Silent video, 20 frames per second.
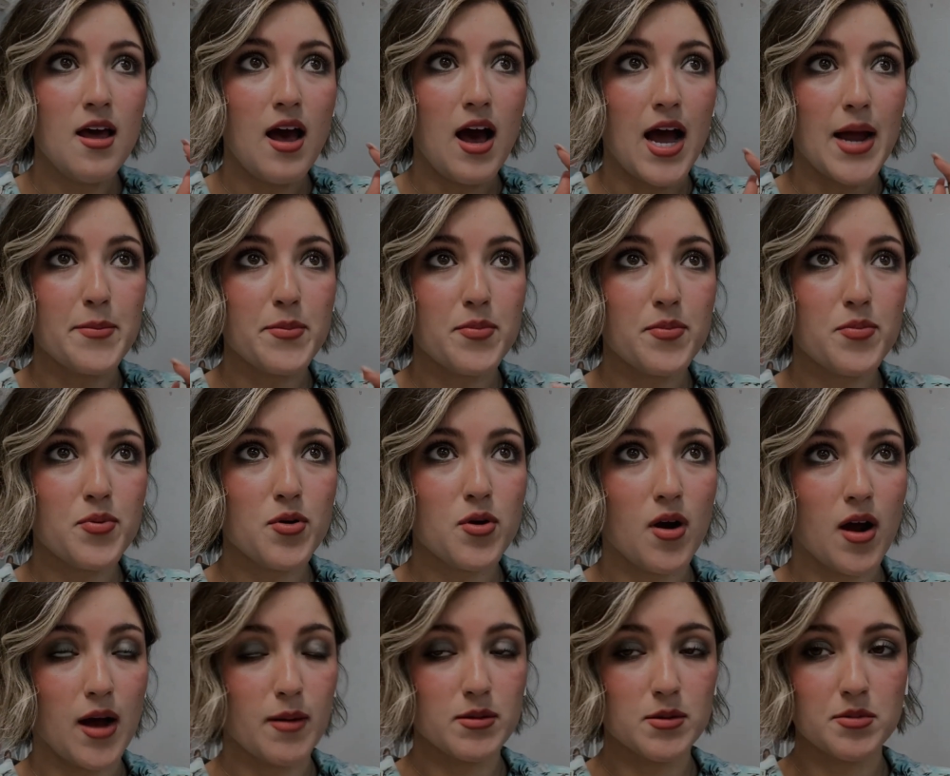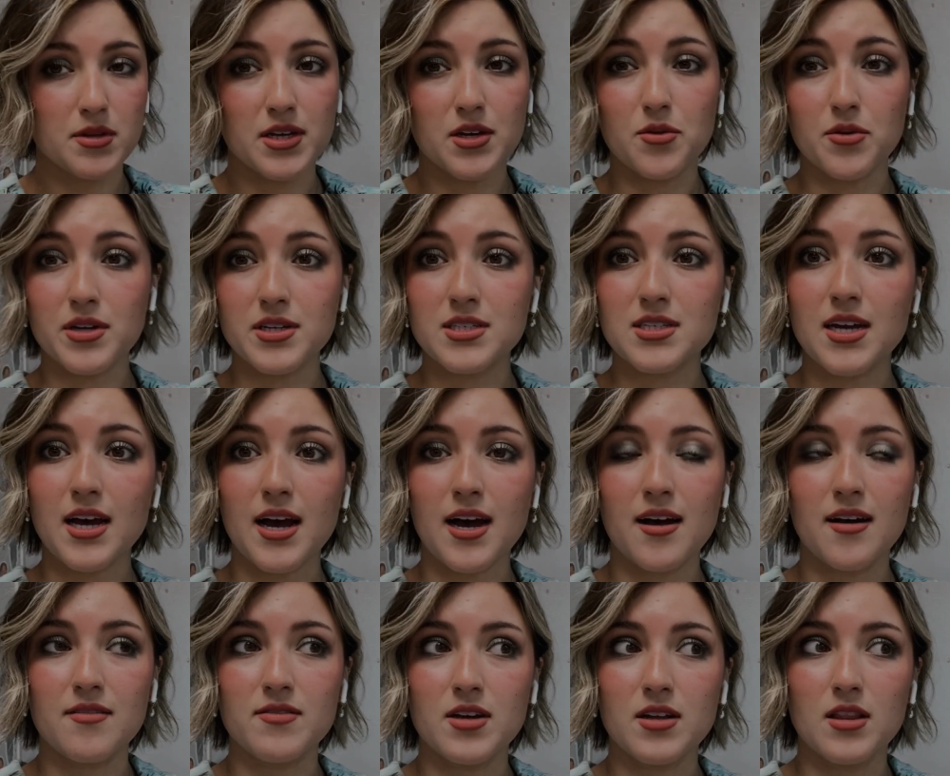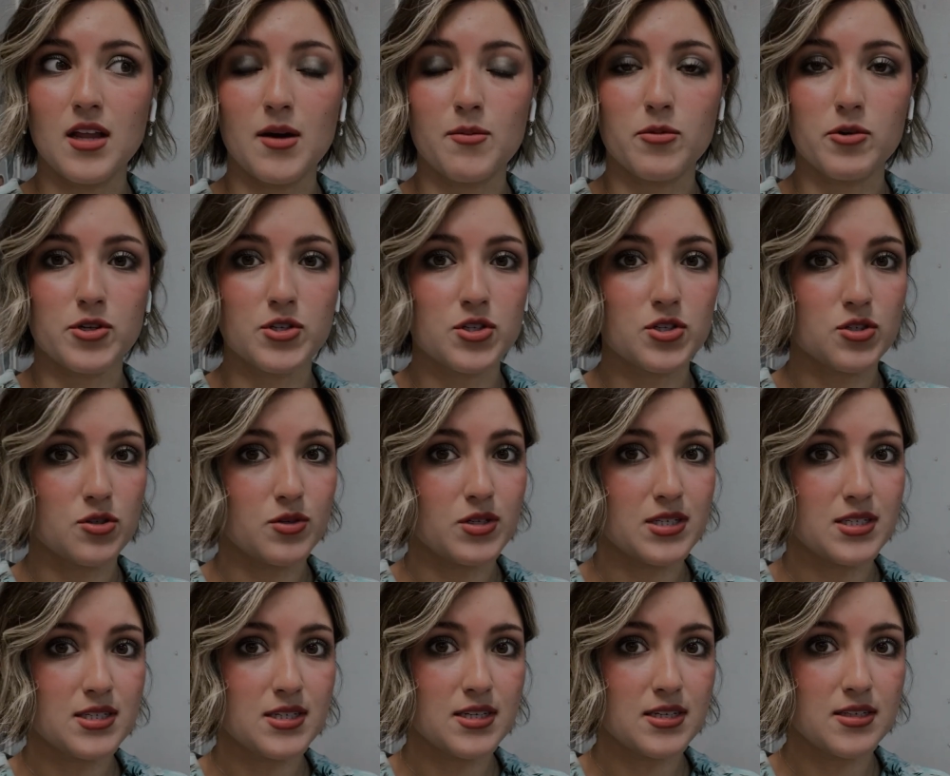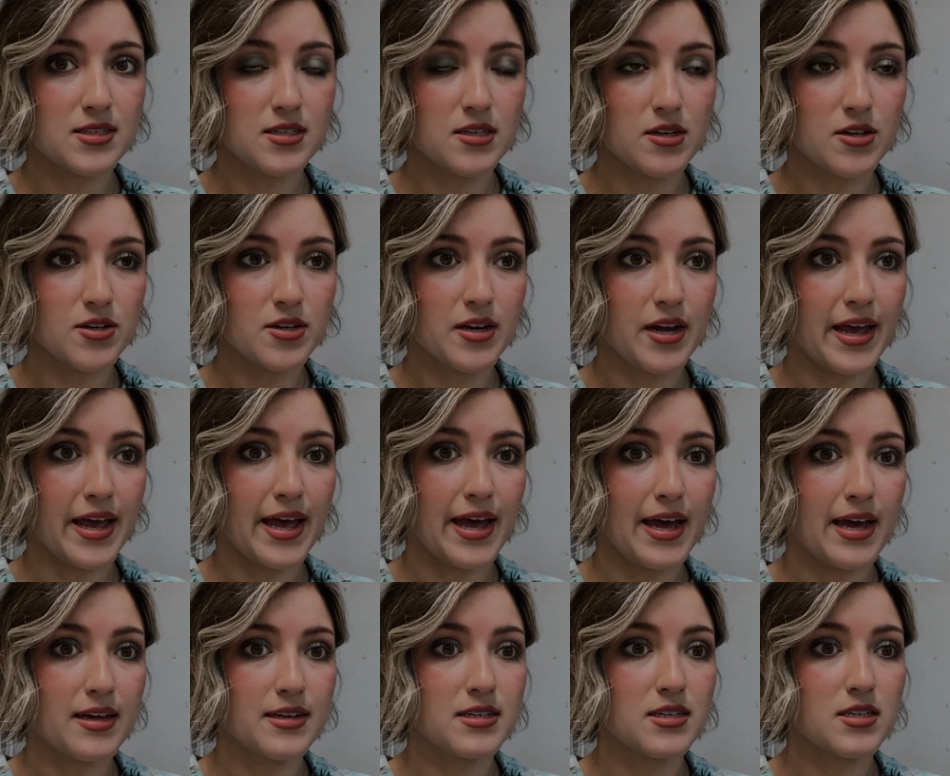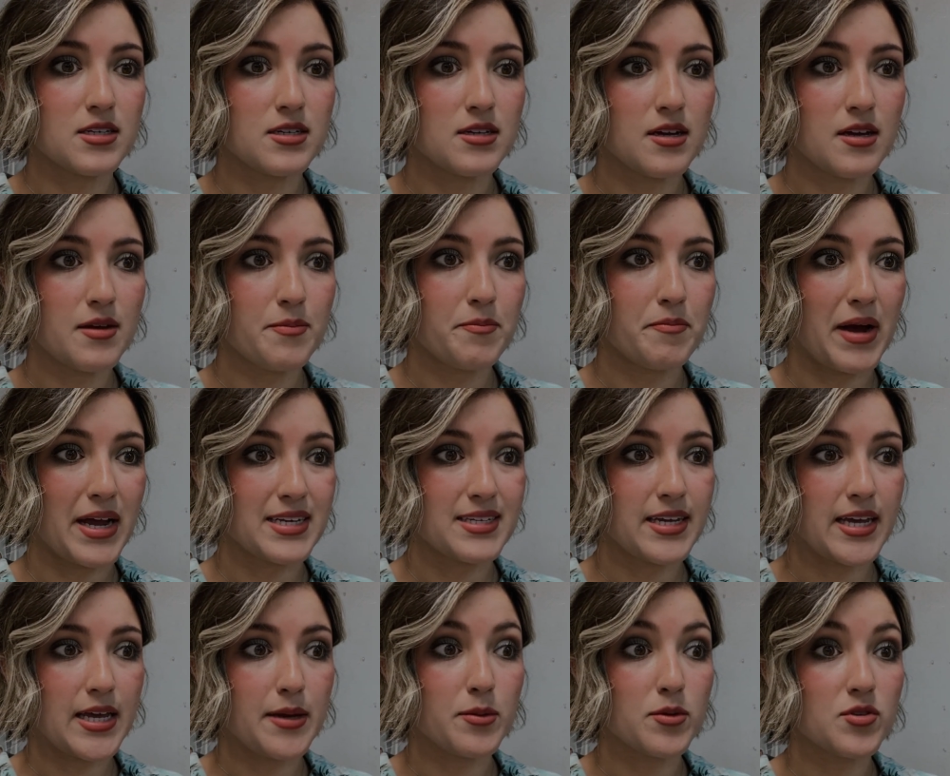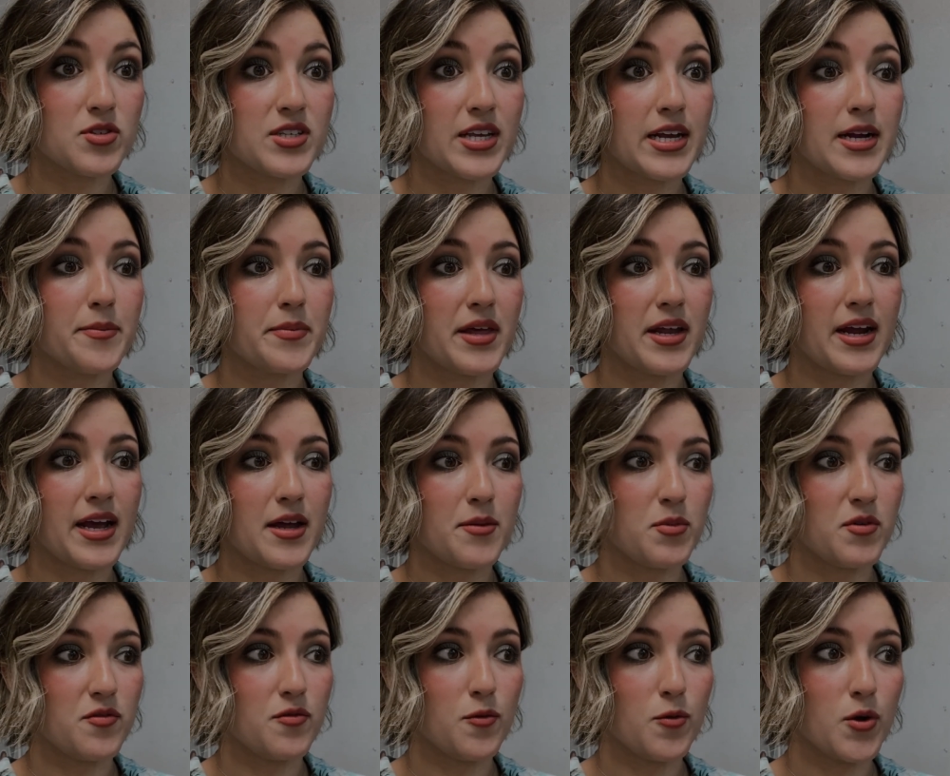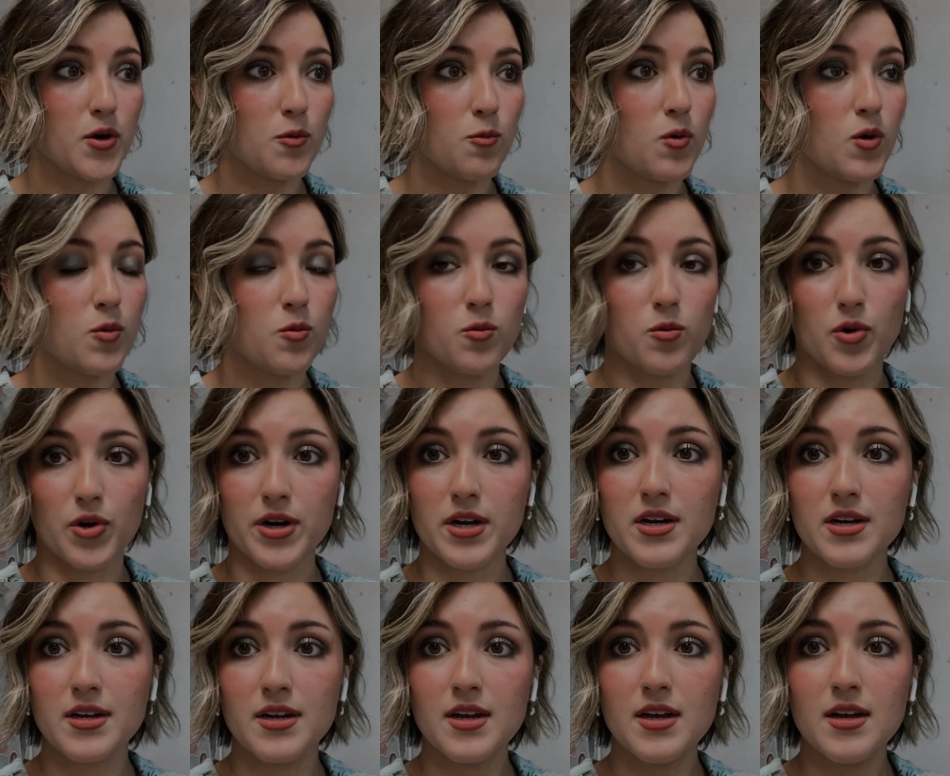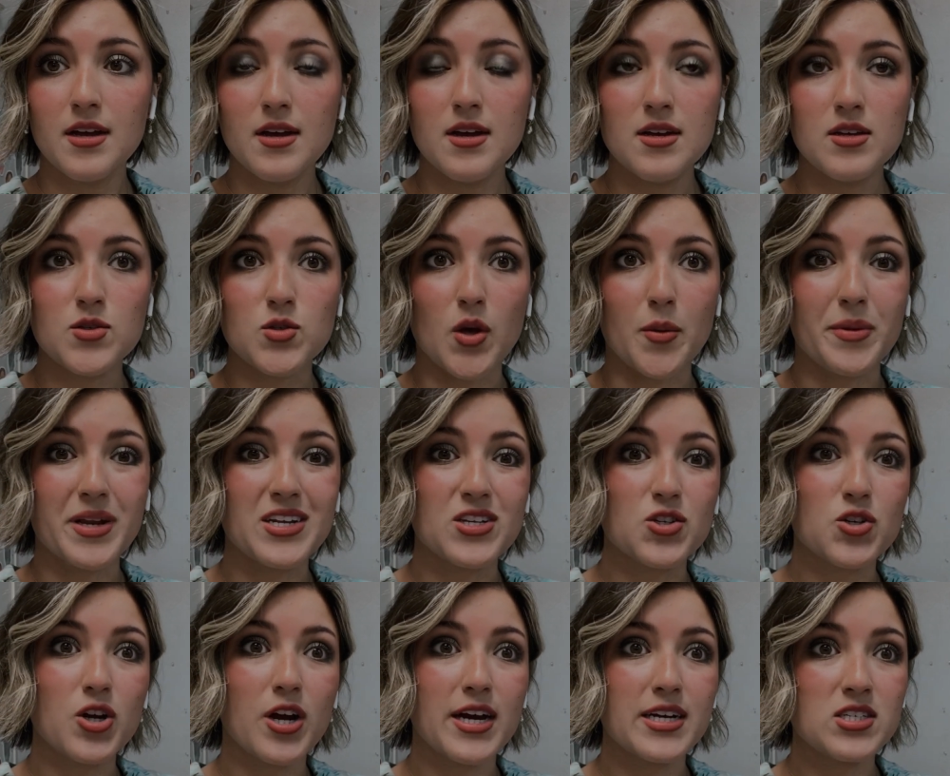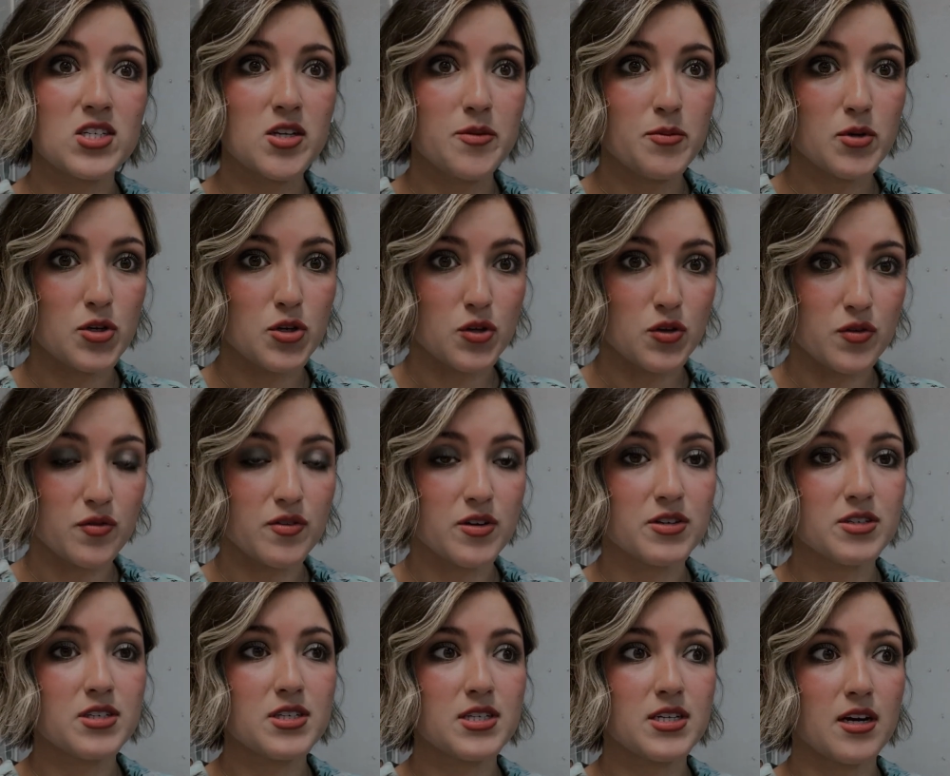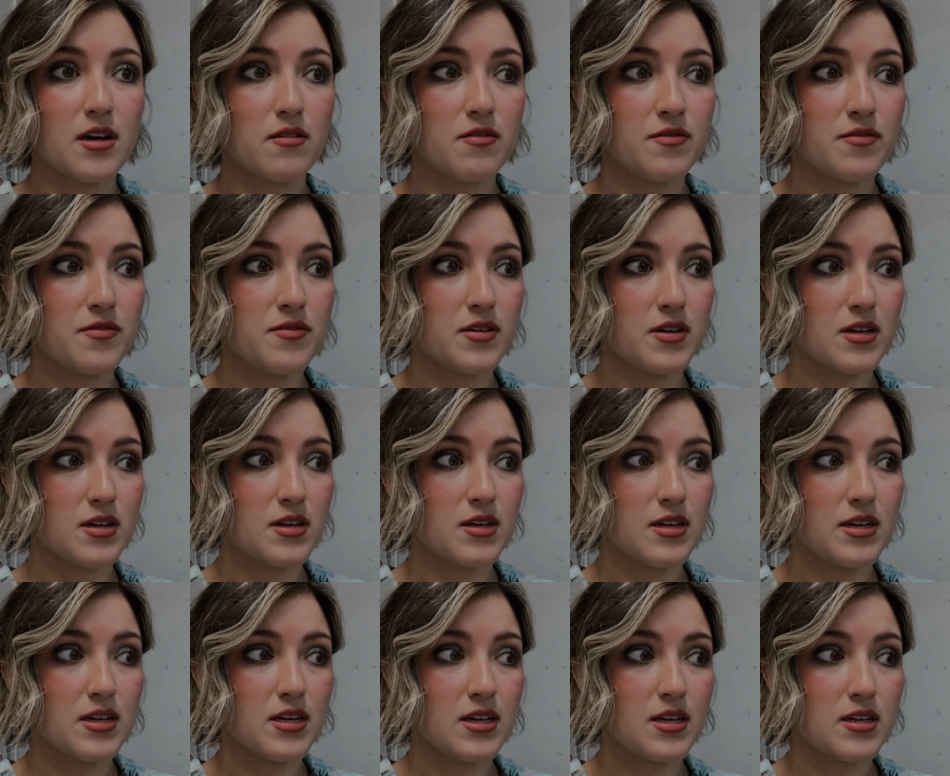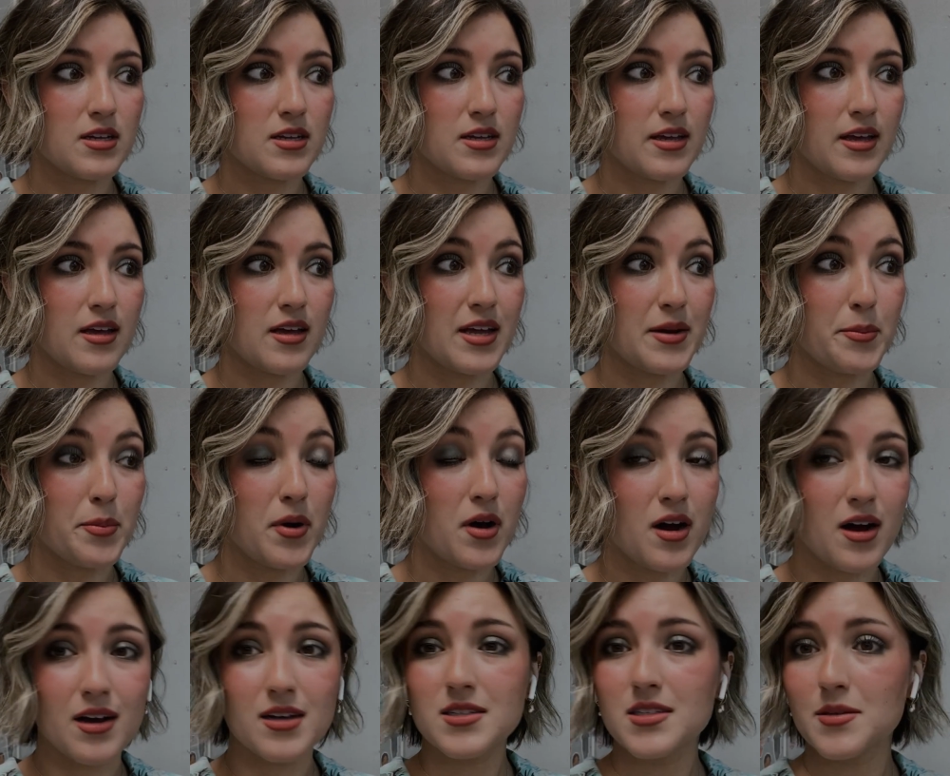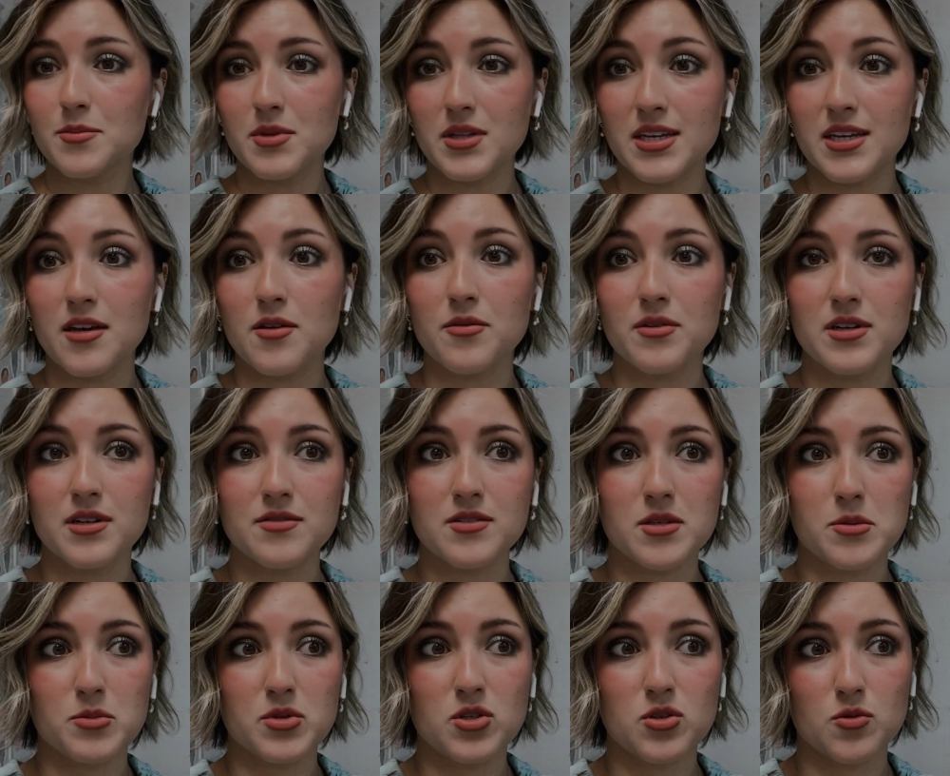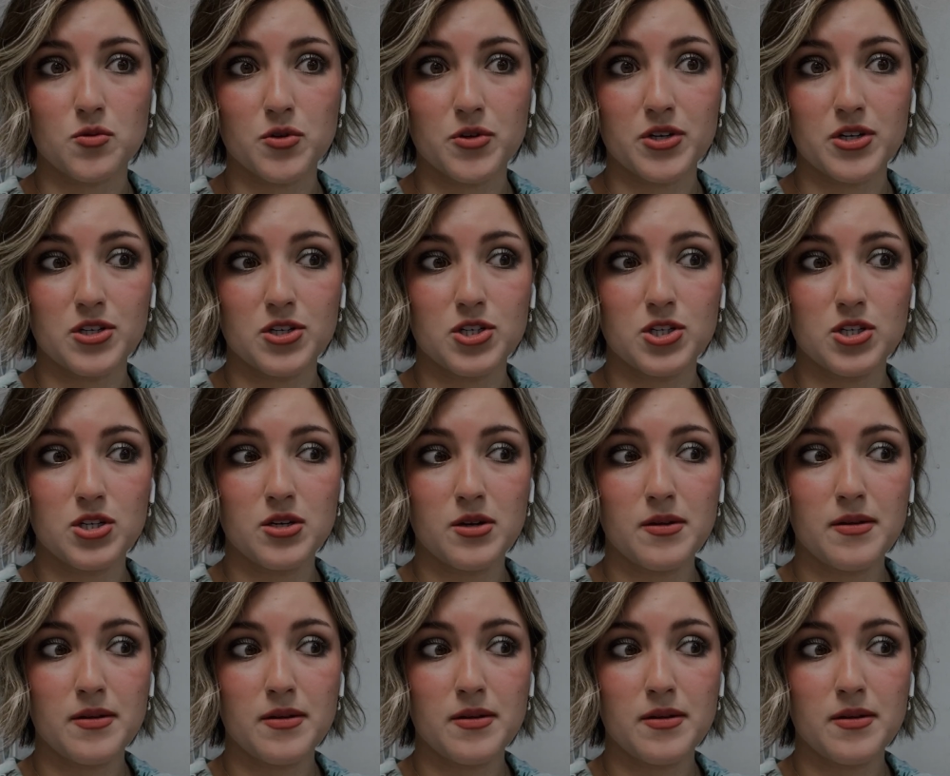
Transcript: I'm probably going to have a lot more students this year and my table setup that I had before won't work. So I'm gonna try to maneuver stuff and possibly get rid of some storage.